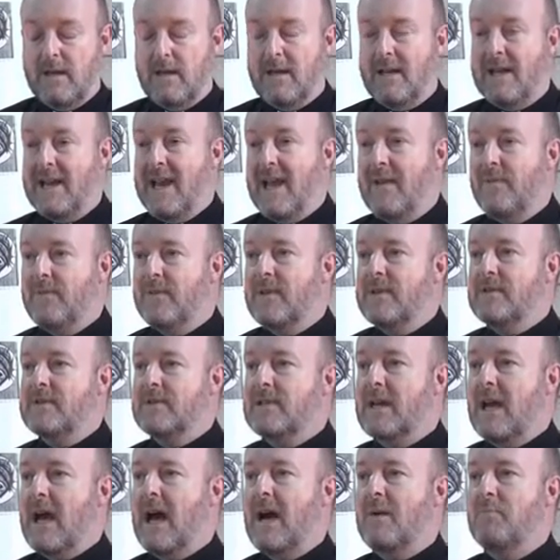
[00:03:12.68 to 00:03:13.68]
let
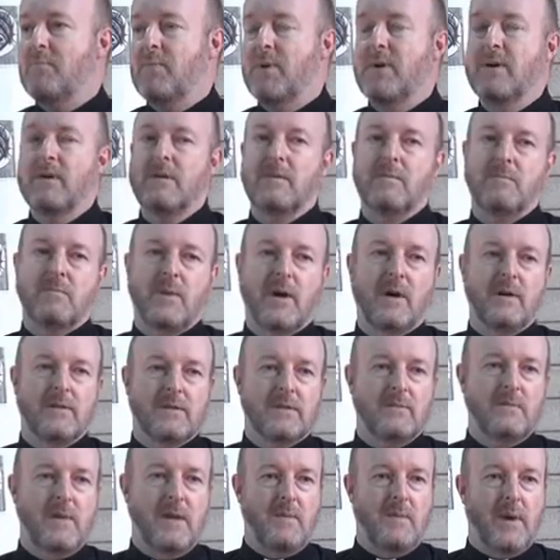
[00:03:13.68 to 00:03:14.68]
this cup
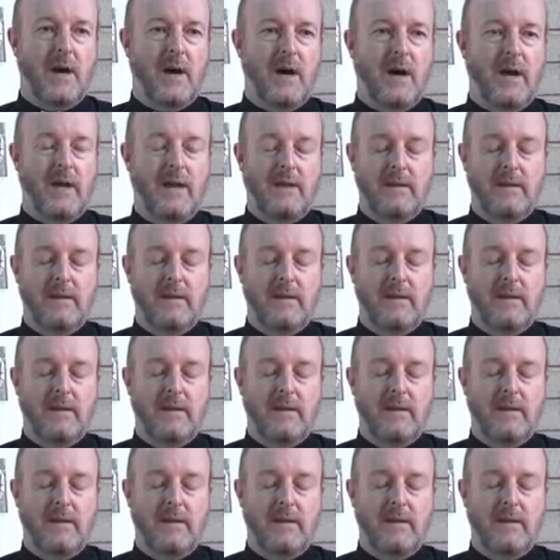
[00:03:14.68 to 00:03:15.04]
pass me by,